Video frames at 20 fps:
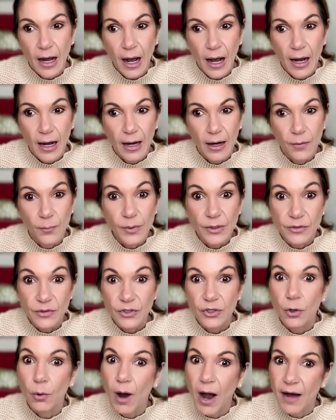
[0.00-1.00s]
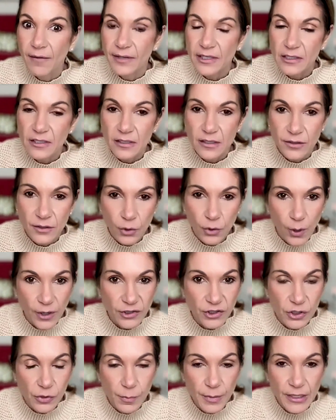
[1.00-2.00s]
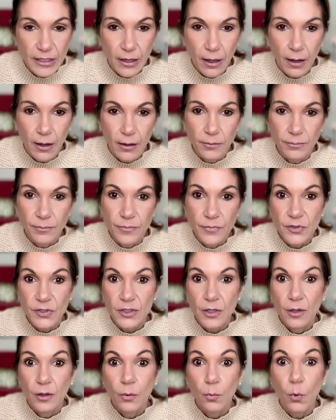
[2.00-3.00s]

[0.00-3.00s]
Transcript: And so obviously the question becomes,